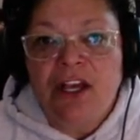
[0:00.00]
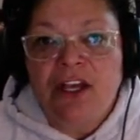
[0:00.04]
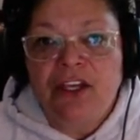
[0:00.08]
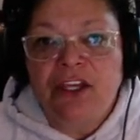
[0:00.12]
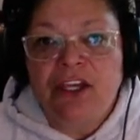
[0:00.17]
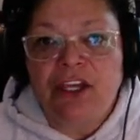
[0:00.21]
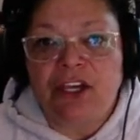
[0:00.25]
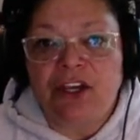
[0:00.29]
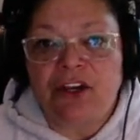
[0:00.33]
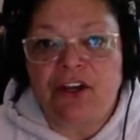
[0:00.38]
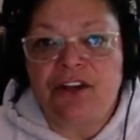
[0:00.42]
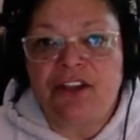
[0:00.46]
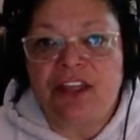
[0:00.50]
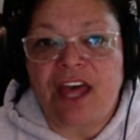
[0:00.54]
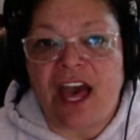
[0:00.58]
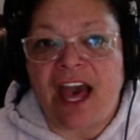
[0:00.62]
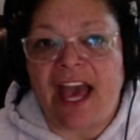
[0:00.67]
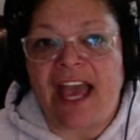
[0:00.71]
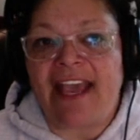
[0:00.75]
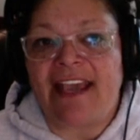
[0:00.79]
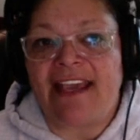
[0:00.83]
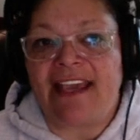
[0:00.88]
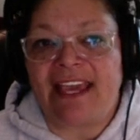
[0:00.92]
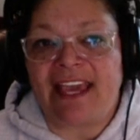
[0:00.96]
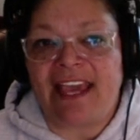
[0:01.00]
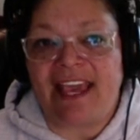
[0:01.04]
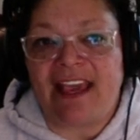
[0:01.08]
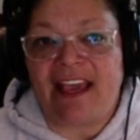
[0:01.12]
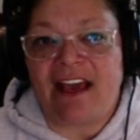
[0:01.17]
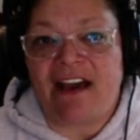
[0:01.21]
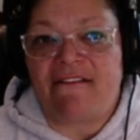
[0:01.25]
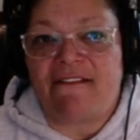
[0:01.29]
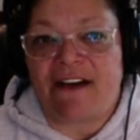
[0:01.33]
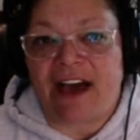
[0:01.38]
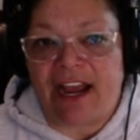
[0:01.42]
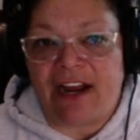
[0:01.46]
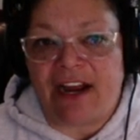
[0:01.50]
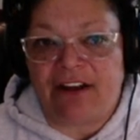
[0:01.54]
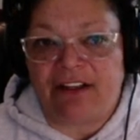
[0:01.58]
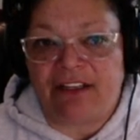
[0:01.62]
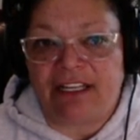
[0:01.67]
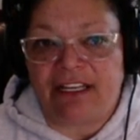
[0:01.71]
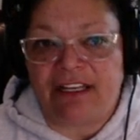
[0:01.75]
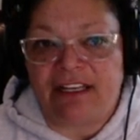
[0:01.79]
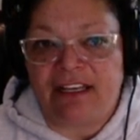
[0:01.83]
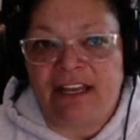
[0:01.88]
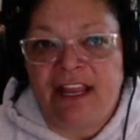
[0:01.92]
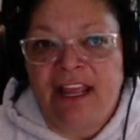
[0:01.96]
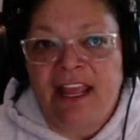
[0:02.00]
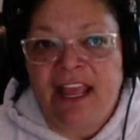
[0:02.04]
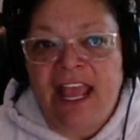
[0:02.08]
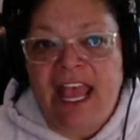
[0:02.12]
cured the High King of Ireland